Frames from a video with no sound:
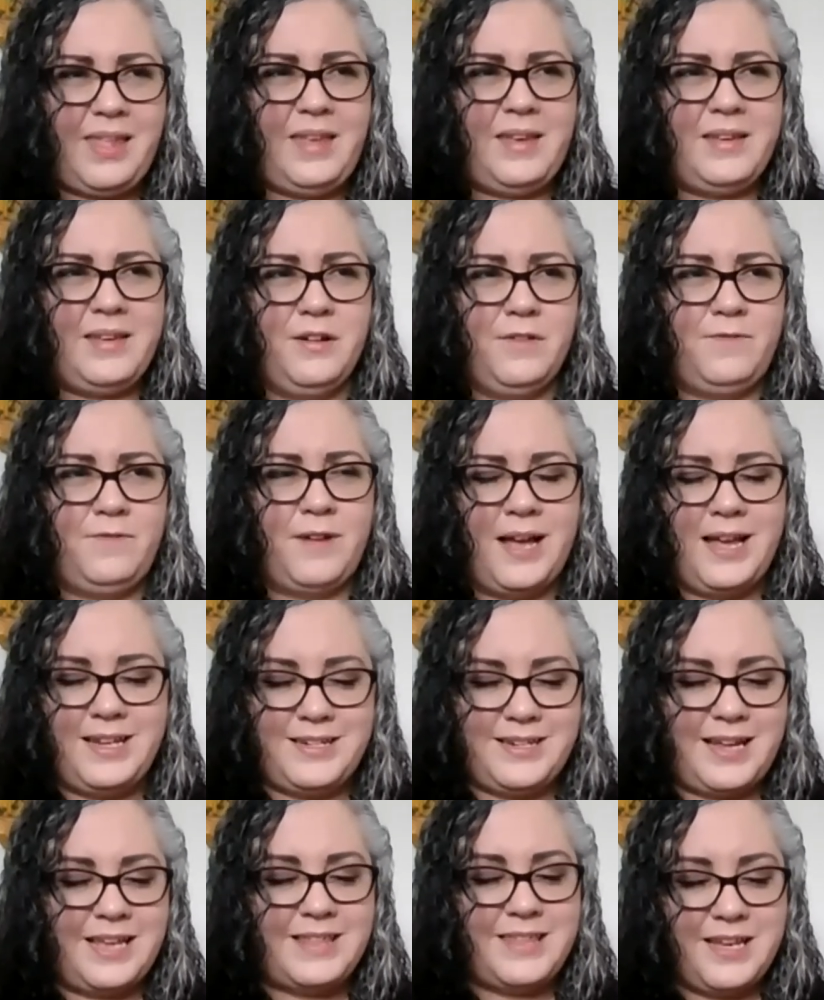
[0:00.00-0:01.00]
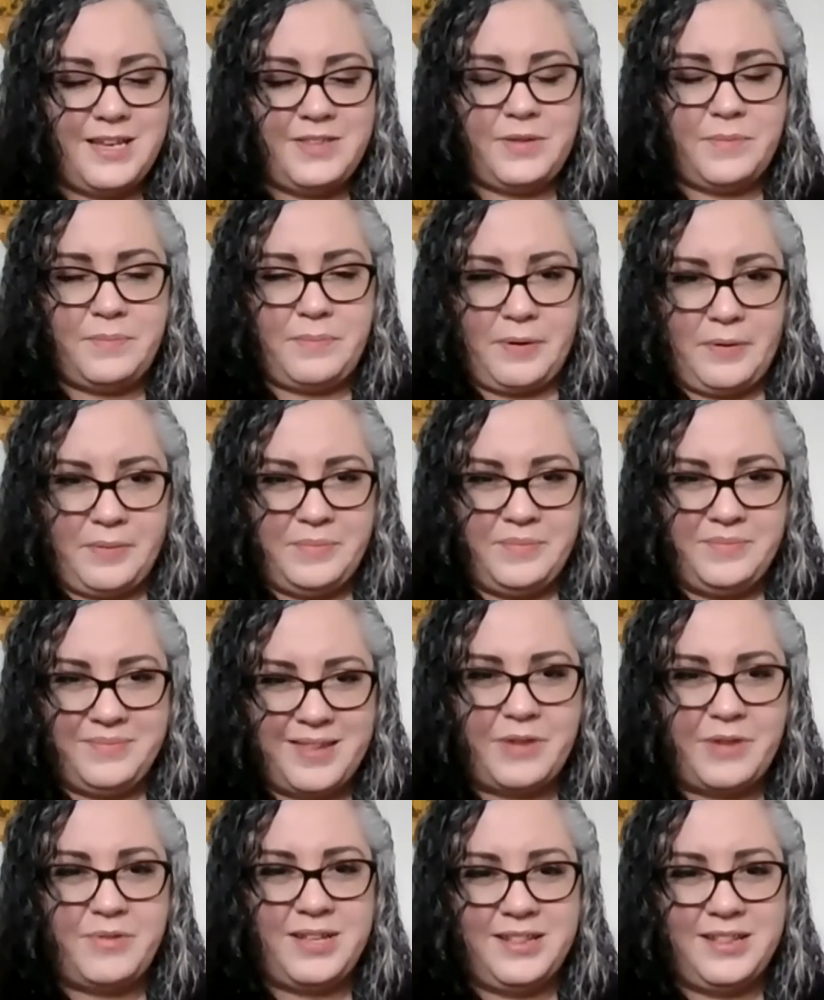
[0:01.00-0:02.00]
You'll find, and I think the poem
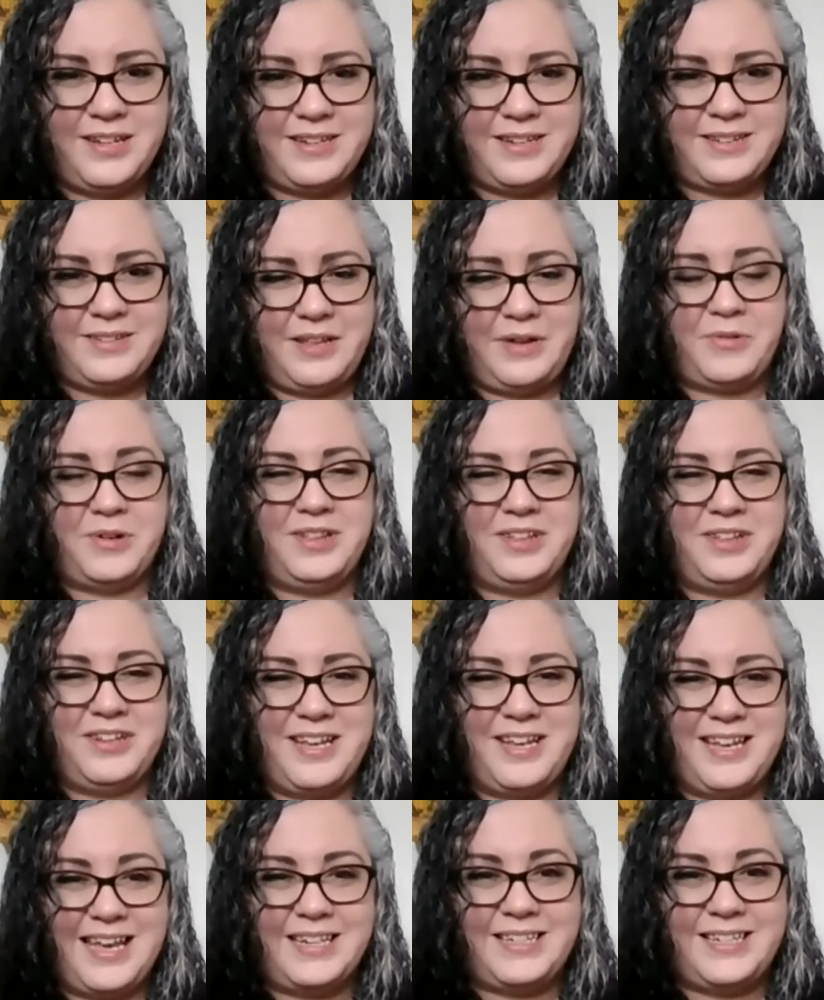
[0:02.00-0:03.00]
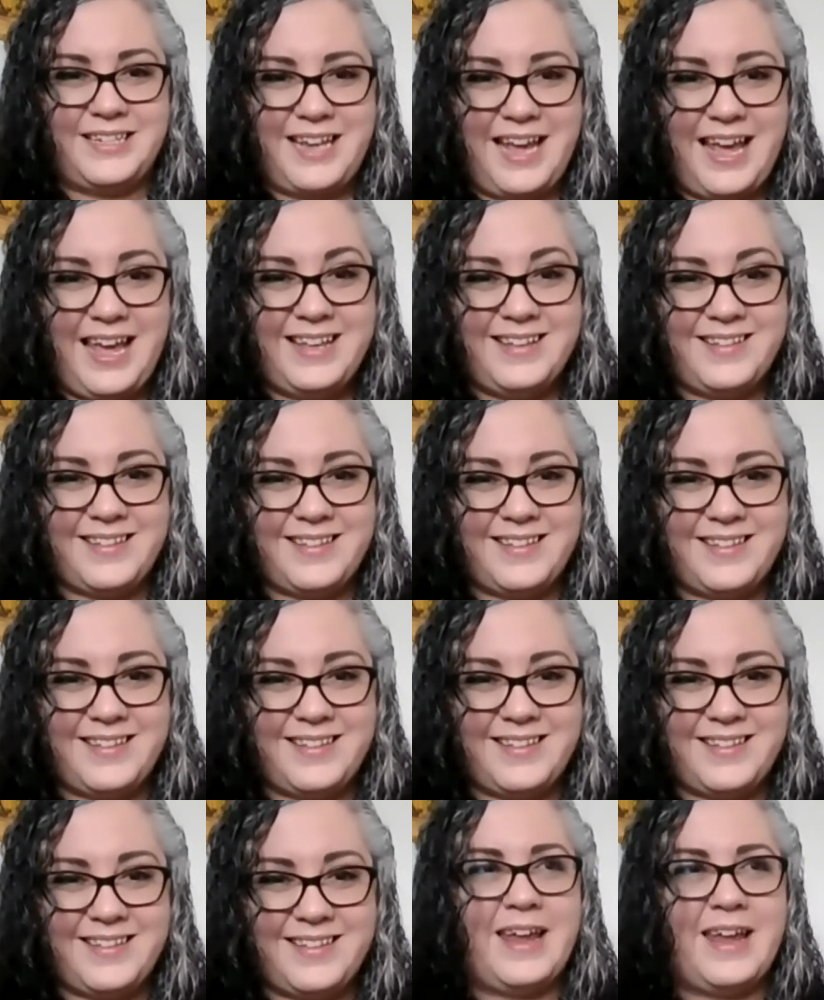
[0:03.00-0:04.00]
that we're looking at today is like
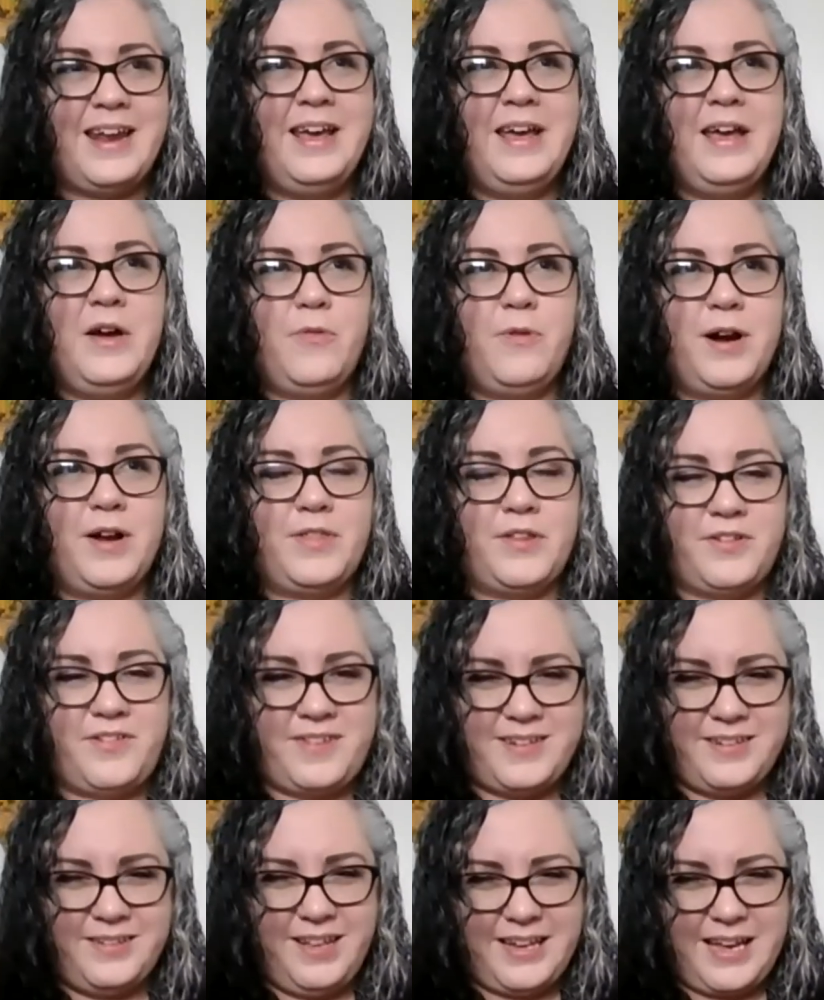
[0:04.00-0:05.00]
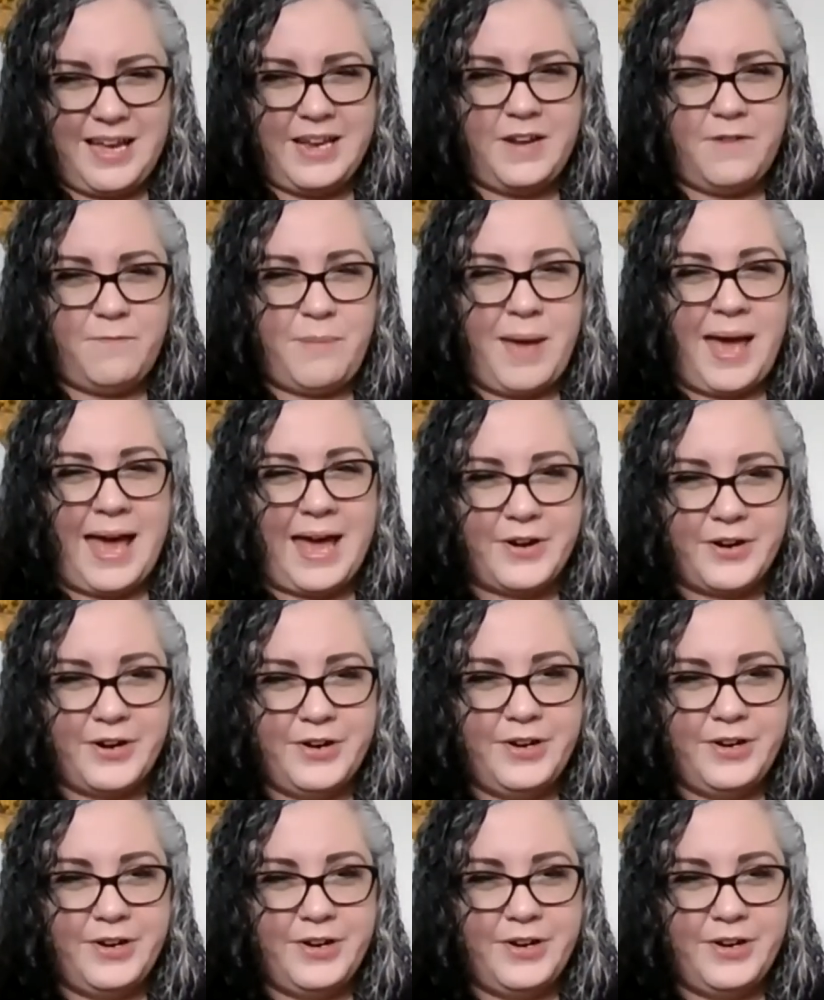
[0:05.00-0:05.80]
that, where there's still a kind of pattern